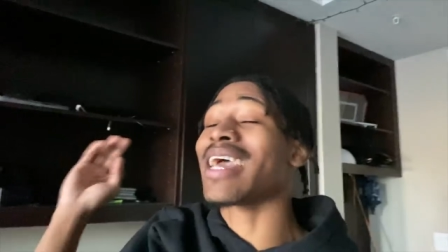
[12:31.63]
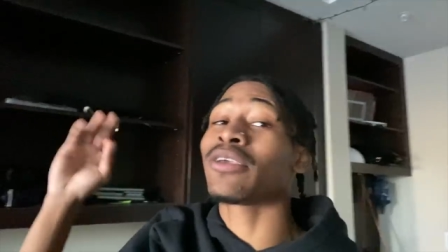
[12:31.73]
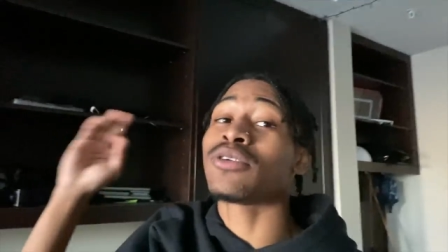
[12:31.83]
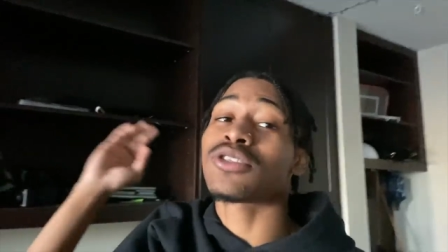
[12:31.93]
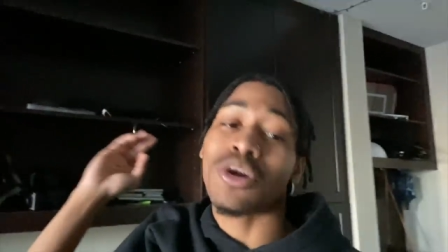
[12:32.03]
Thank
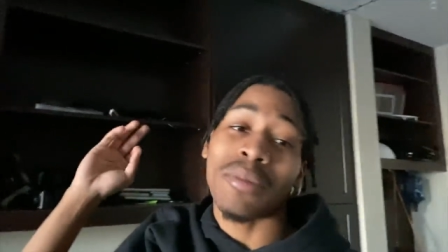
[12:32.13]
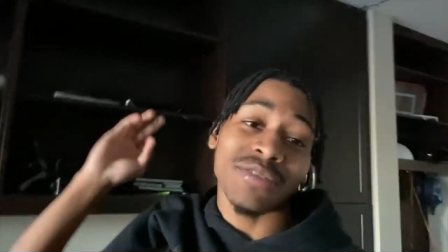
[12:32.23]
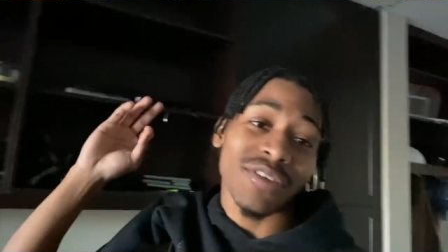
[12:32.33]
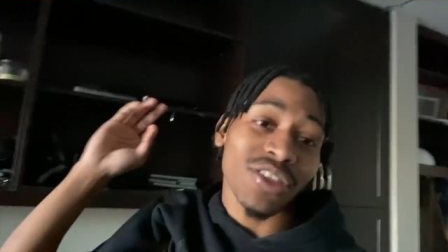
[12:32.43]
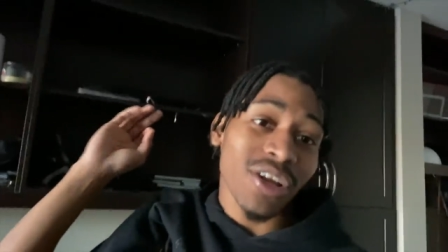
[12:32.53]
you so much
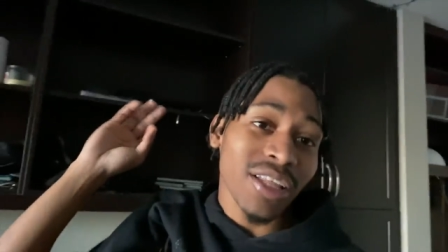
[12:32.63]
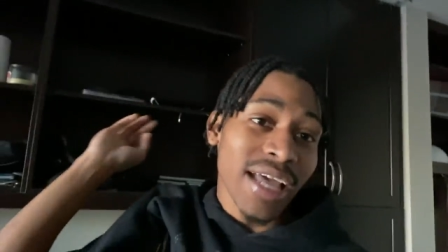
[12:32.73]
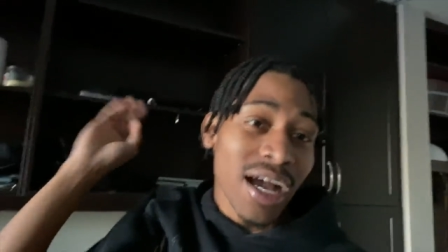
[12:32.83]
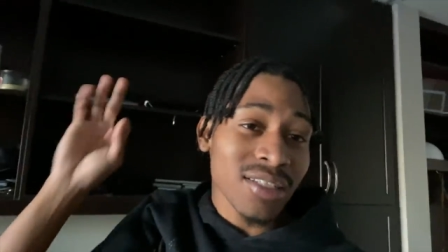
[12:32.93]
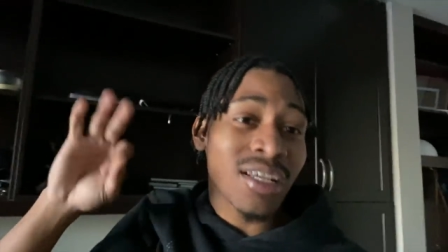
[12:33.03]
for
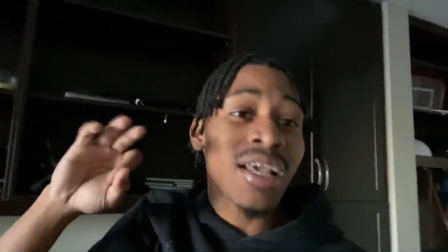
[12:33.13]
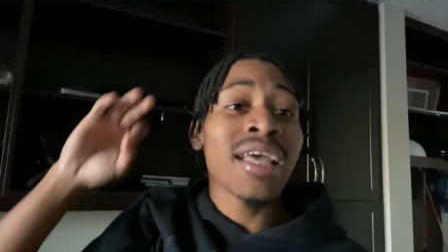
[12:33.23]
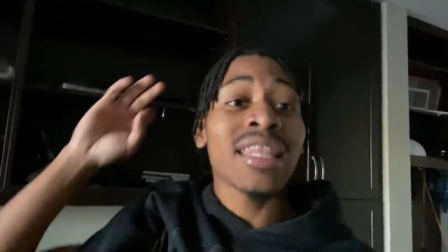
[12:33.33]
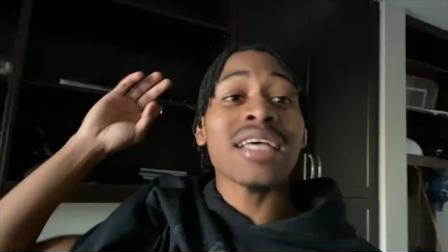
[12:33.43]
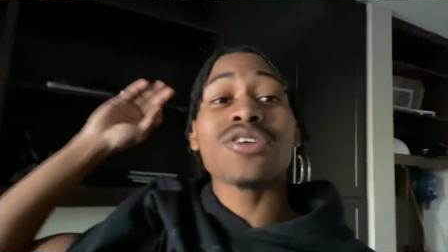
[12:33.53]
30,000.
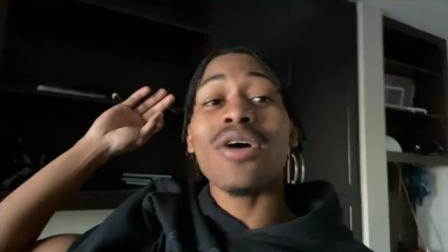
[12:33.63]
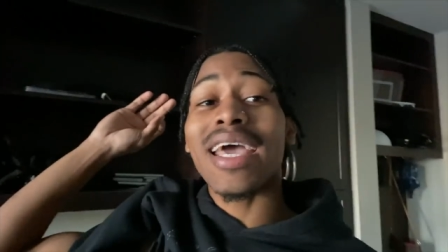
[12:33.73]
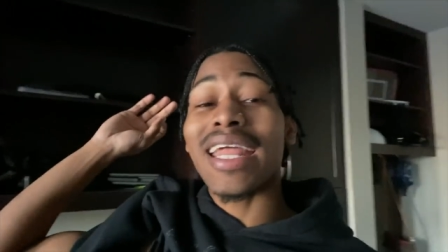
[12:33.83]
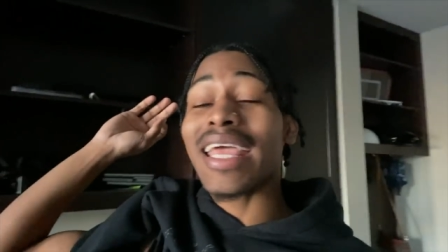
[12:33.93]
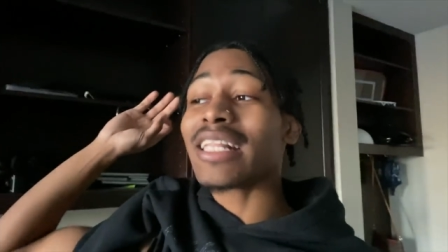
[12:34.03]
Let's go ahead
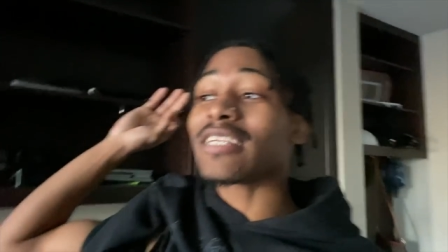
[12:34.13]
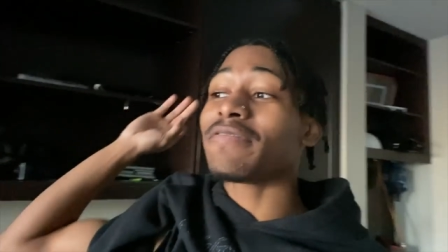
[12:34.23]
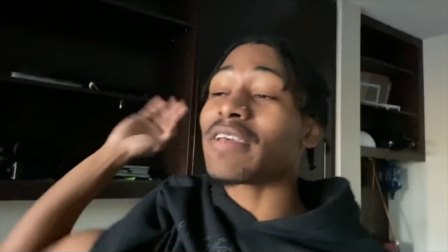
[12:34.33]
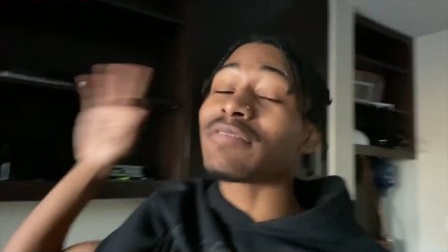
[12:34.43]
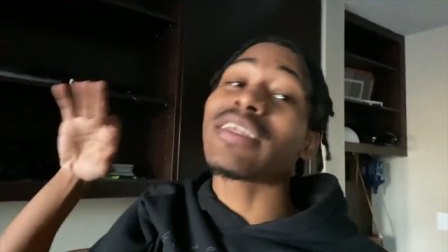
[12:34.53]
and hit this
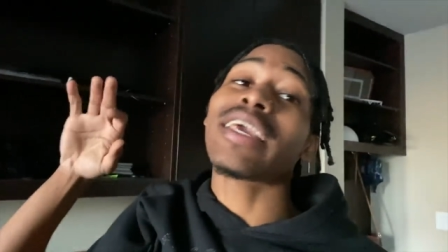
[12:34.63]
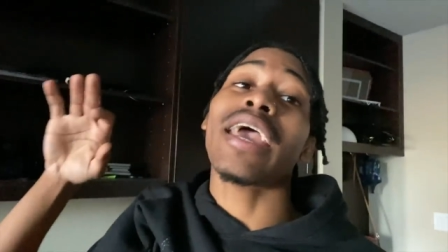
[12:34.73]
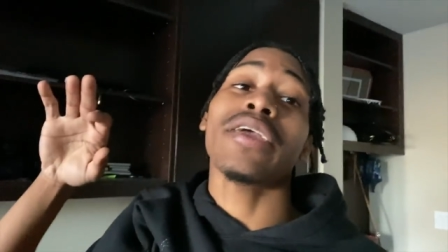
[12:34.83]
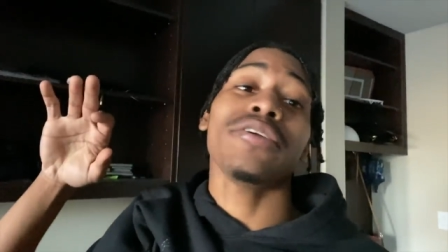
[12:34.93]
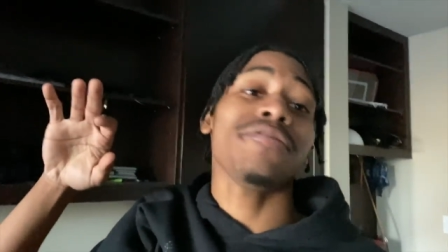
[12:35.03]
50K, you